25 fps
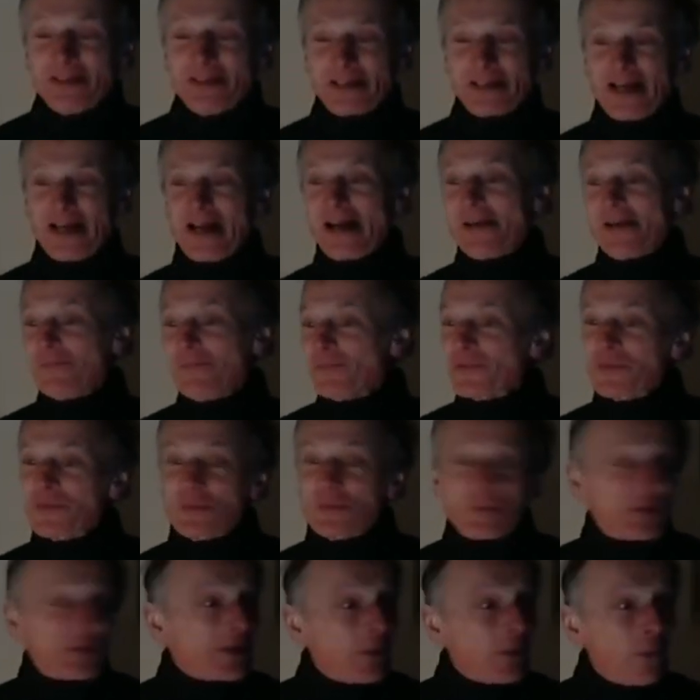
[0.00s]
and
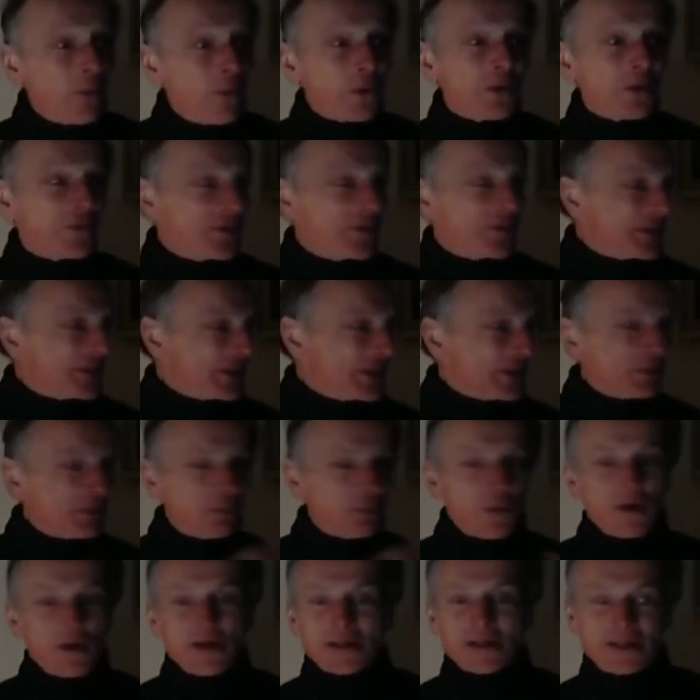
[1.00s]
all of it is
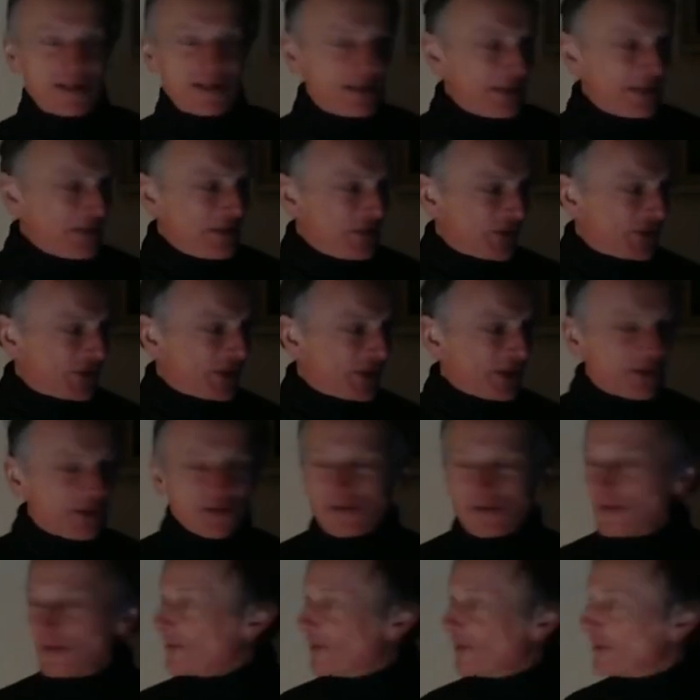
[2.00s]
working in
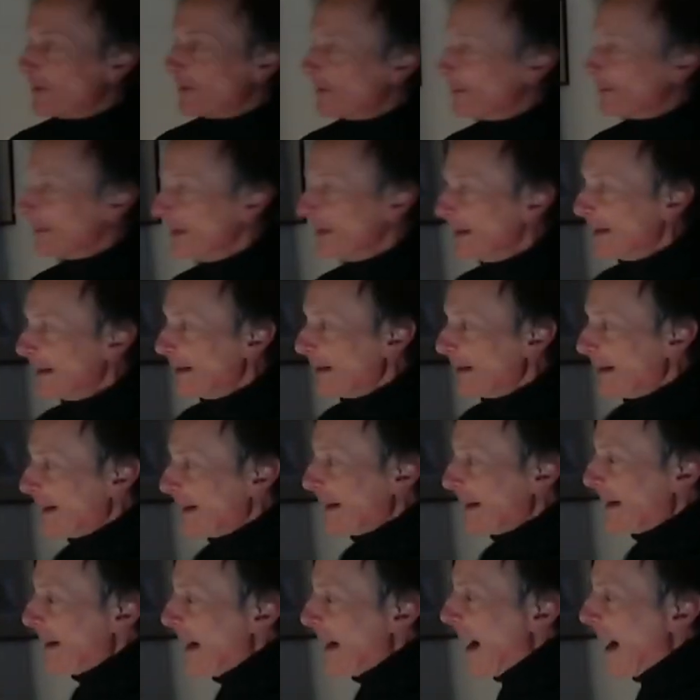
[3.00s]
synchronism.
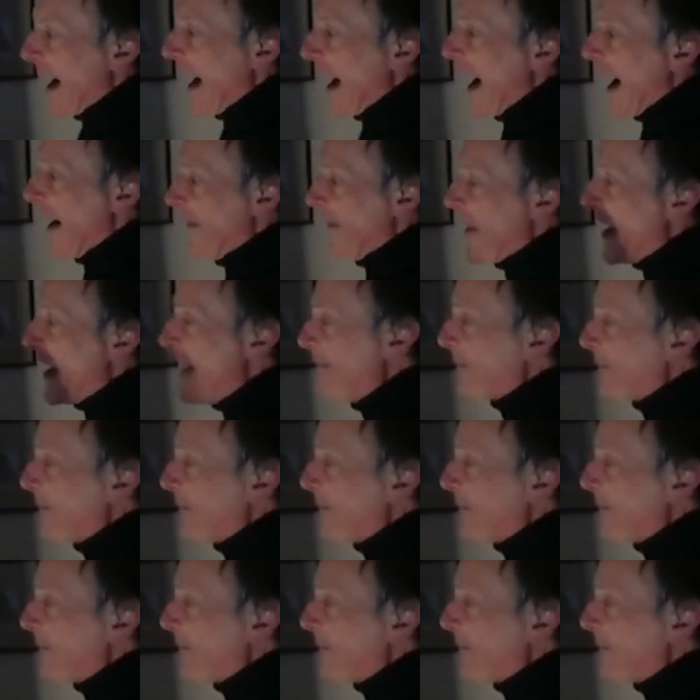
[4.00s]
And then